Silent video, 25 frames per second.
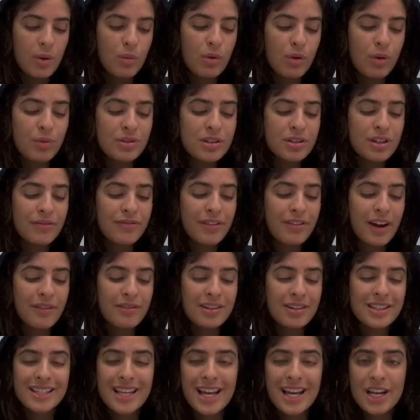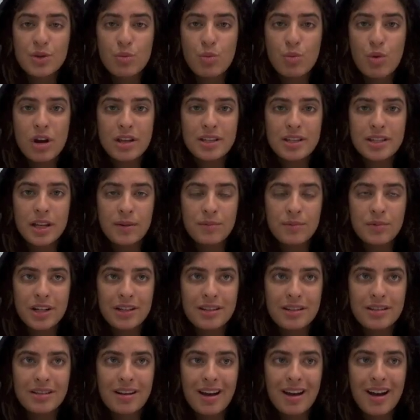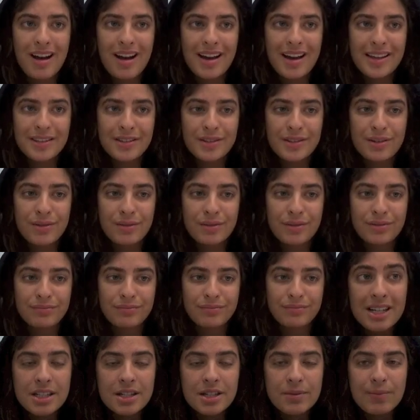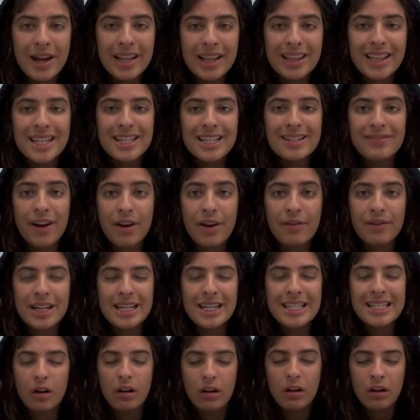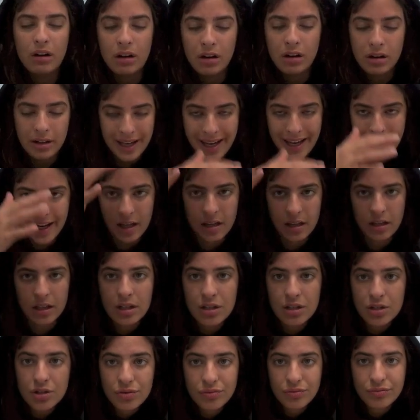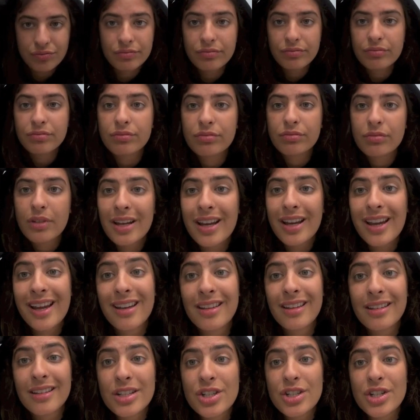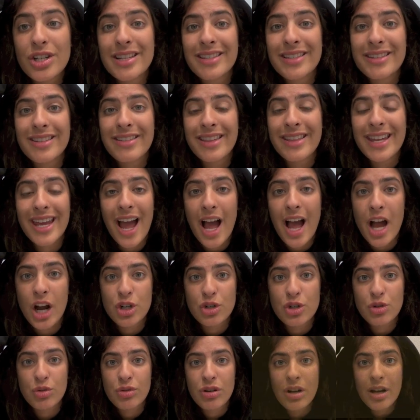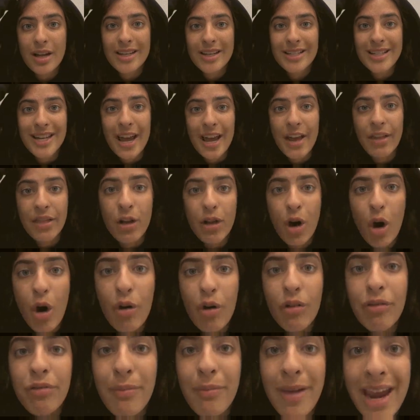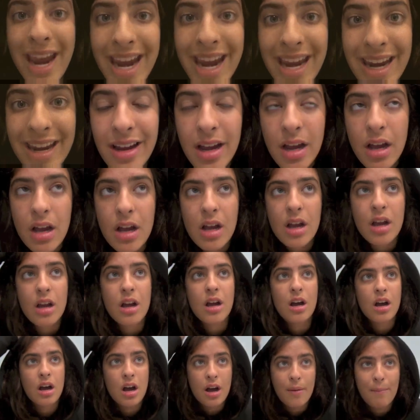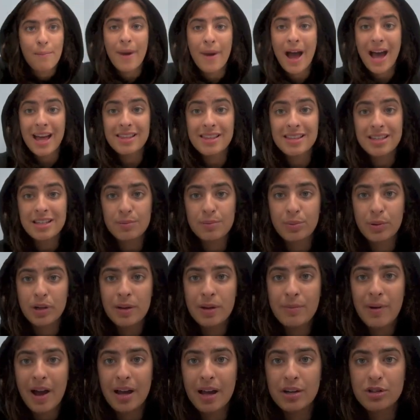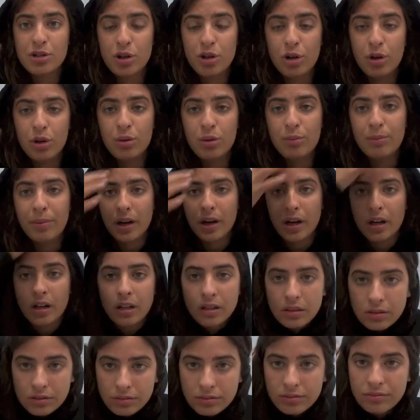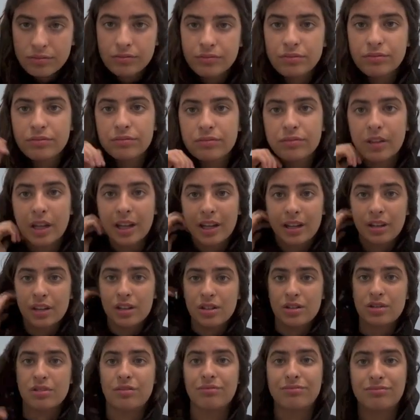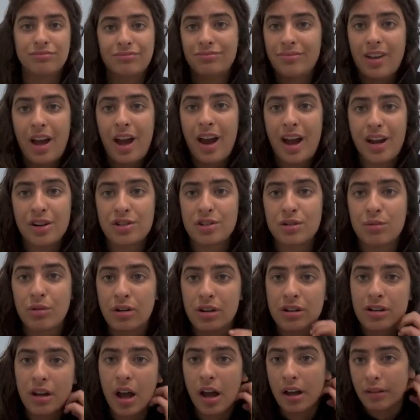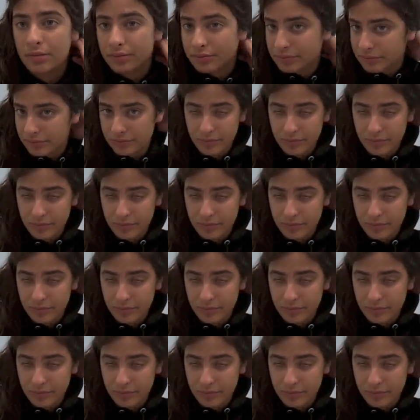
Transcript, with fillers: What was your favorite slash worst subject in high school? My least favorite is, oh, English. English is the actual death of me. Math is pretty bad too, but English, I actually want to die.